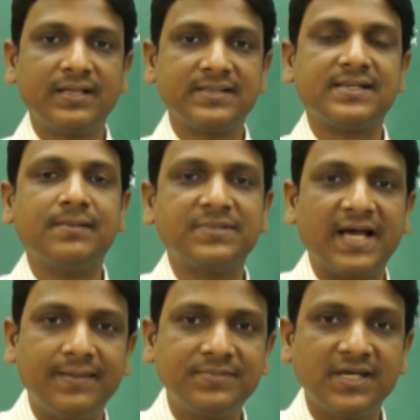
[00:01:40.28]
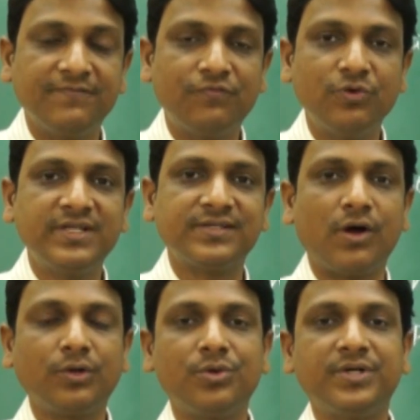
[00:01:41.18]
sometimes if the food is
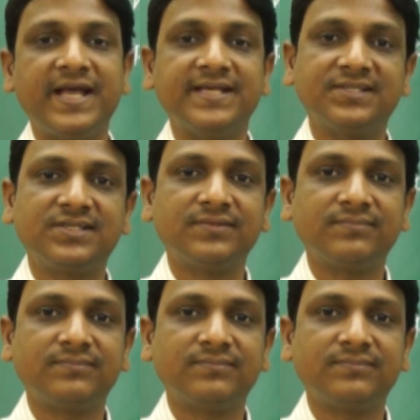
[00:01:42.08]
not good taste,